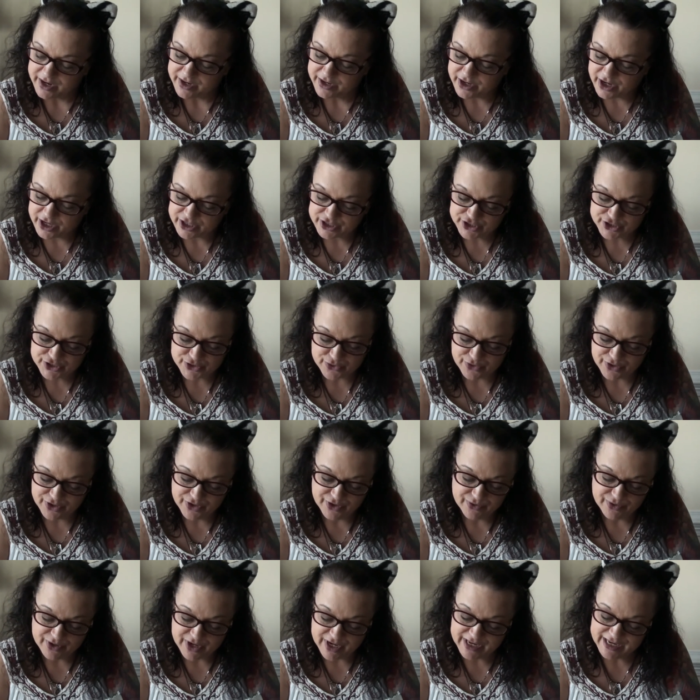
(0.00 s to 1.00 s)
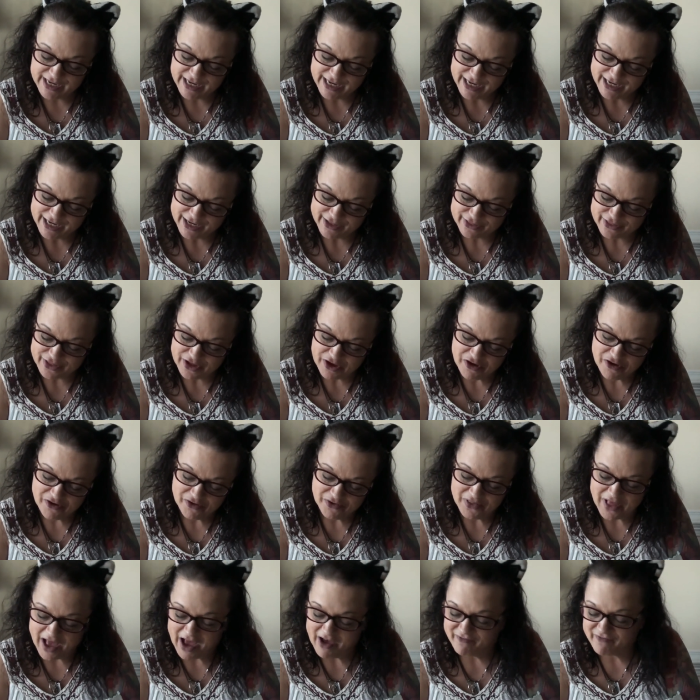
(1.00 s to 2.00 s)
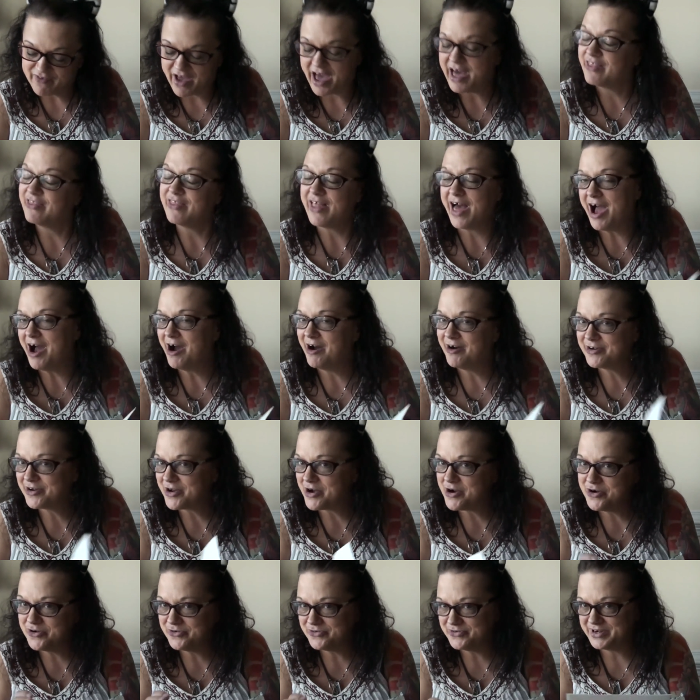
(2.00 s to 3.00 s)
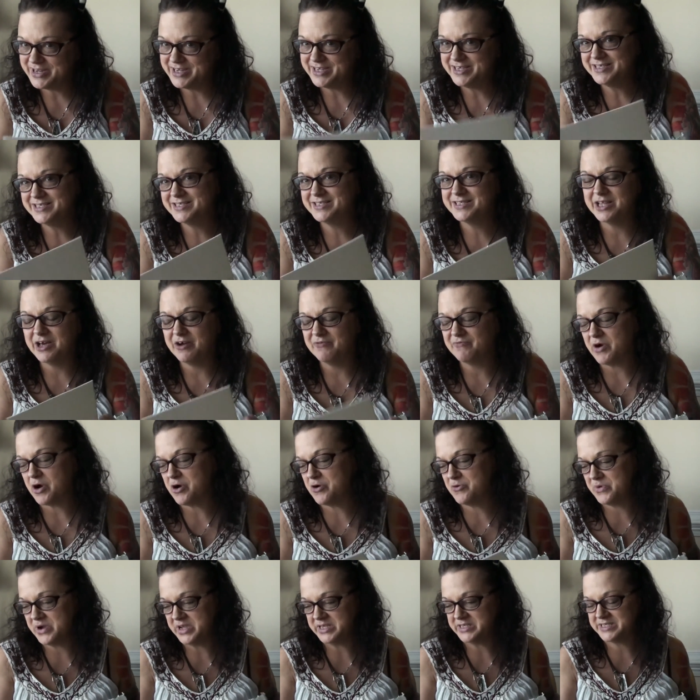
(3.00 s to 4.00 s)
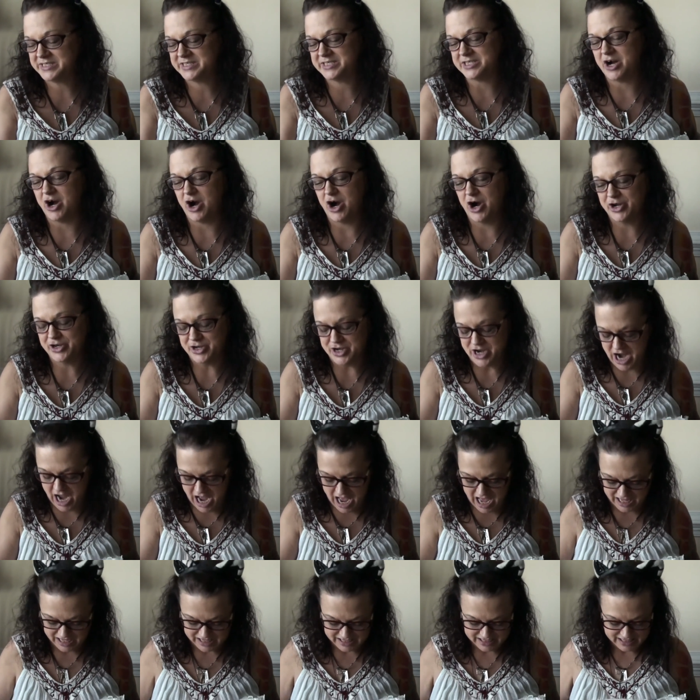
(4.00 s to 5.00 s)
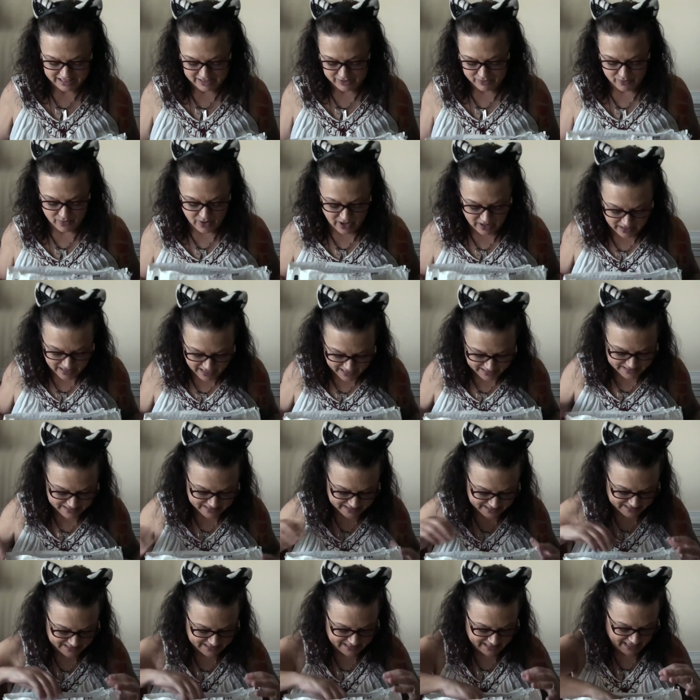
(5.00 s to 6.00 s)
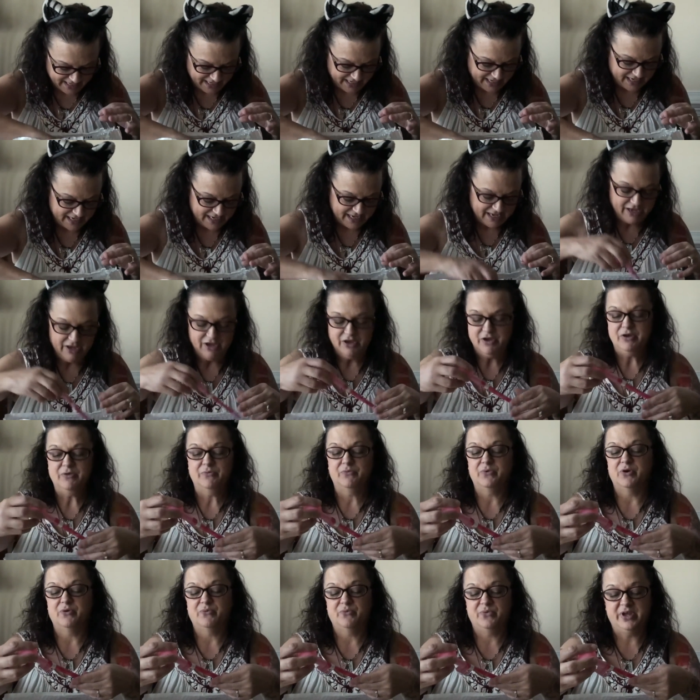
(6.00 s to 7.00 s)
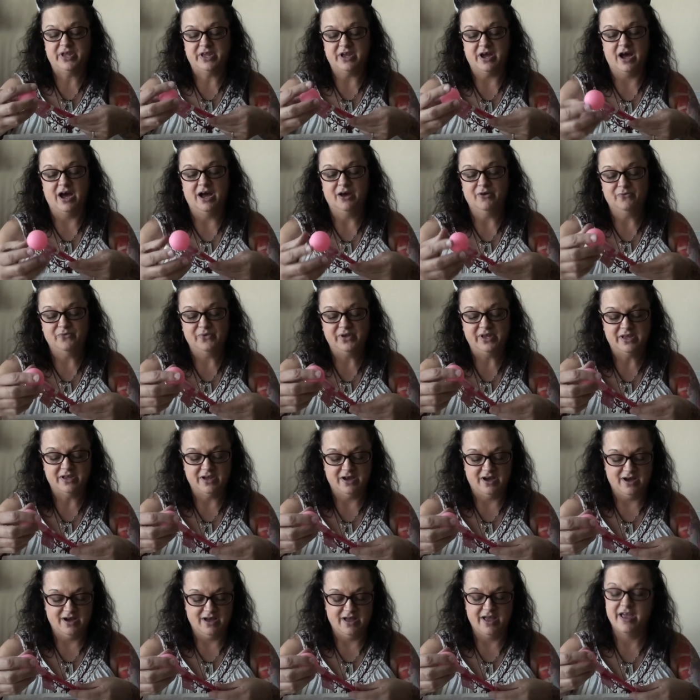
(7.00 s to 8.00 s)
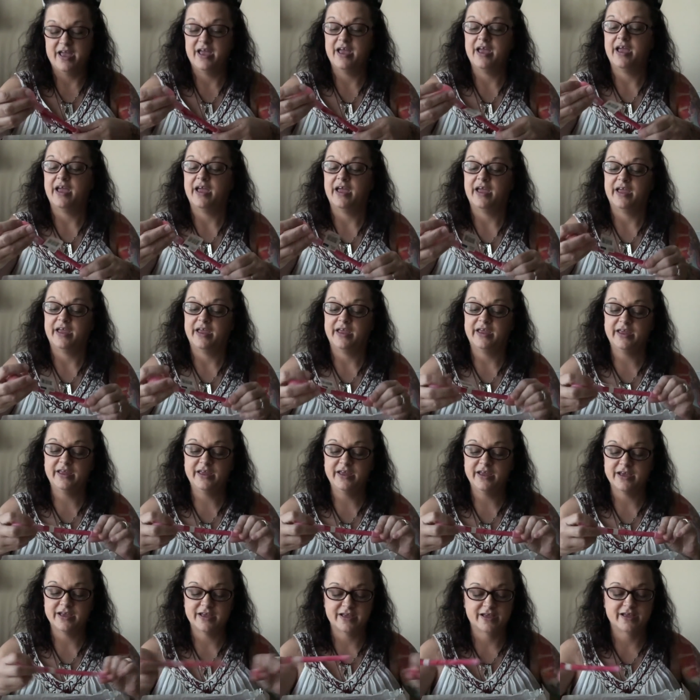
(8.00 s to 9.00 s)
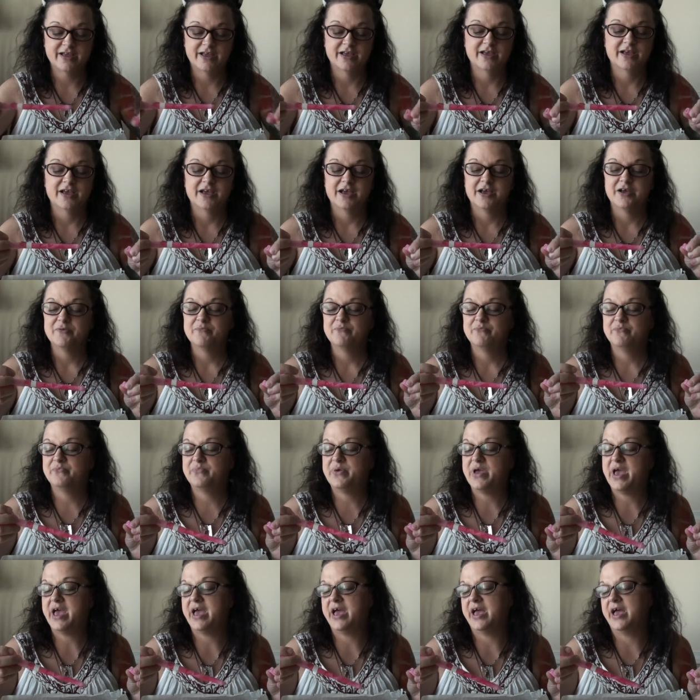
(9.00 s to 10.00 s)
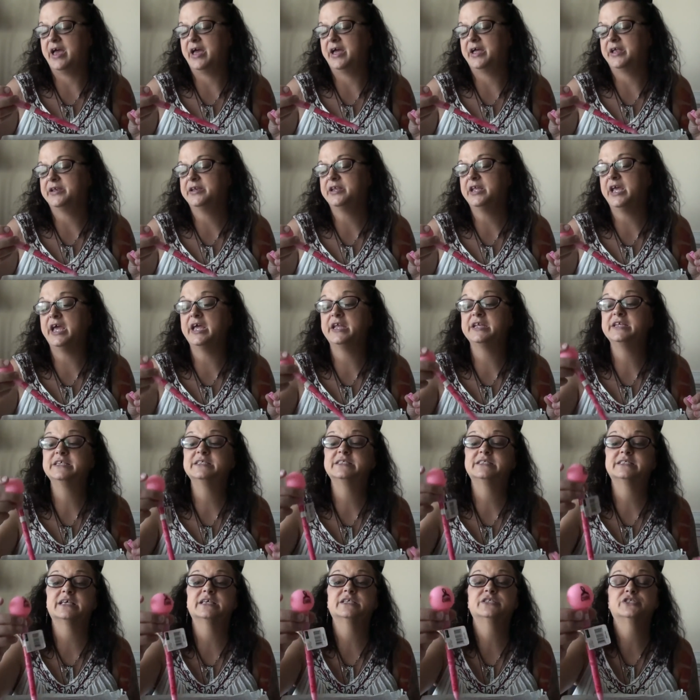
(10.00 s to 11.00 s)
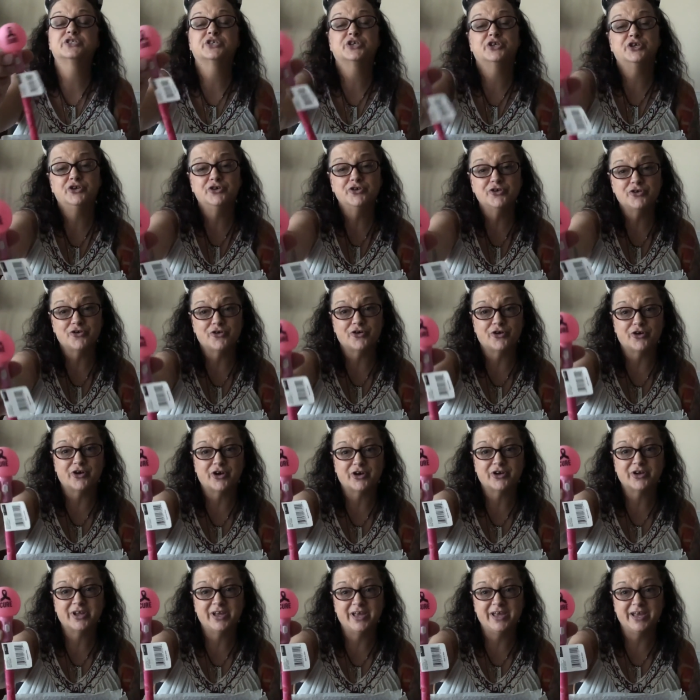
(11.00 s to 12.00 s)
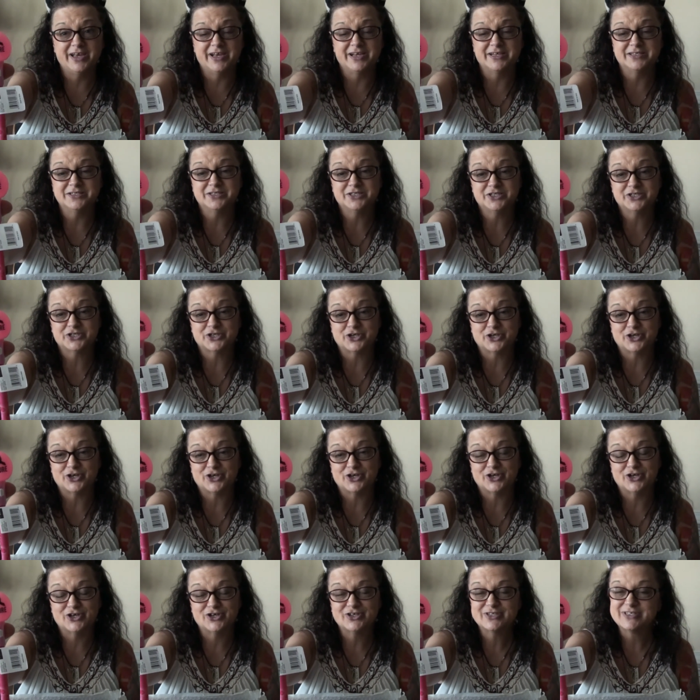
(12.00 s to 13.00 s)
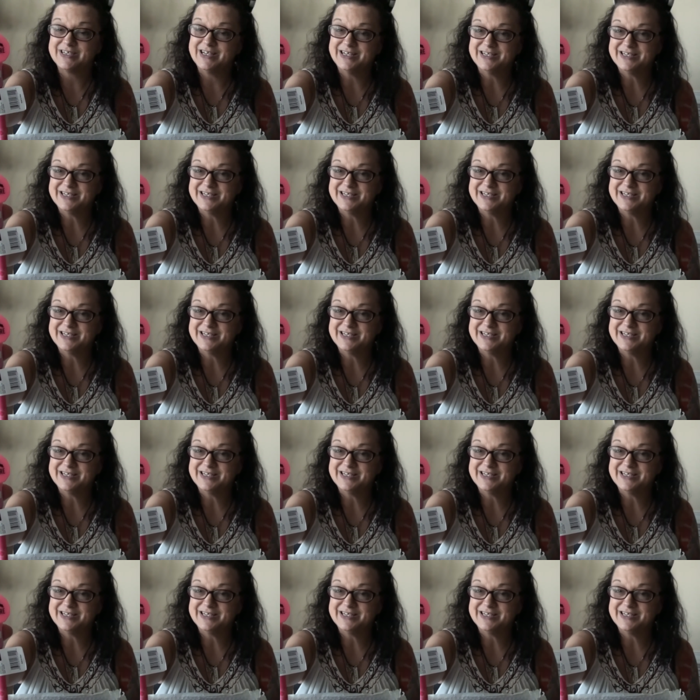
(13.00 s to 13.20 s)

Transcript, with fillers: Not sure you can eat it, though. Laugh out loud. Always. Love always, Tanya. Well, let's see what we got. We got a pen, and it says cure cancer.